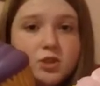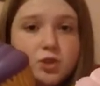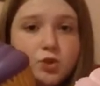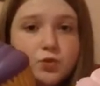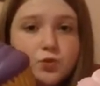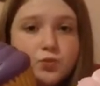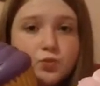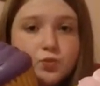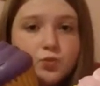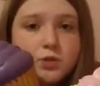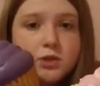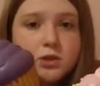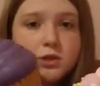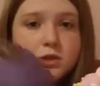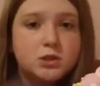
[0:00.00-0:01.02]
The
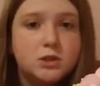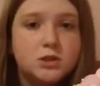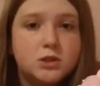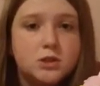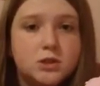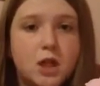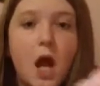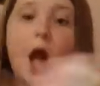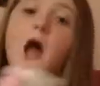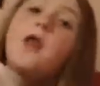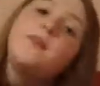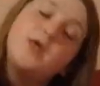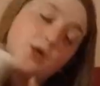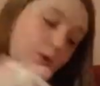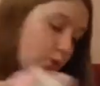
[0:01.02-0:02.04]
unicorn. And
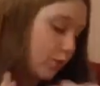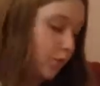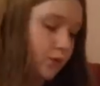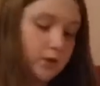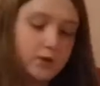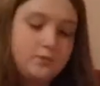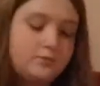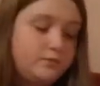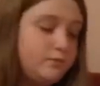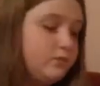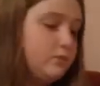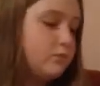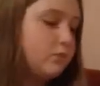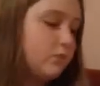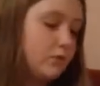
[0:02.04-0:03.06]
then cinnamon bun gets
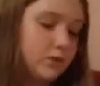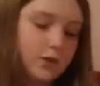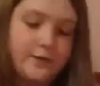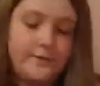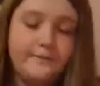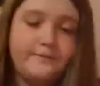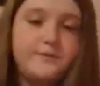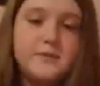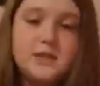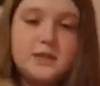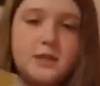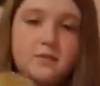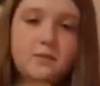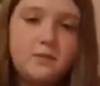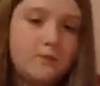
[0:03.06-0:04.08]
freebie.
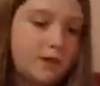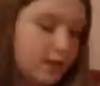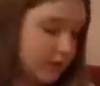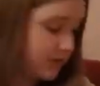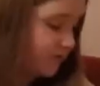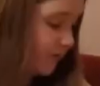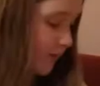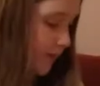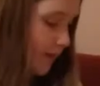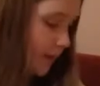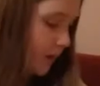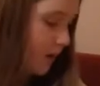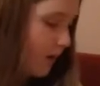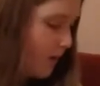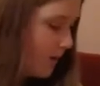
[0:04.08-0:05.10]
Yay, okay.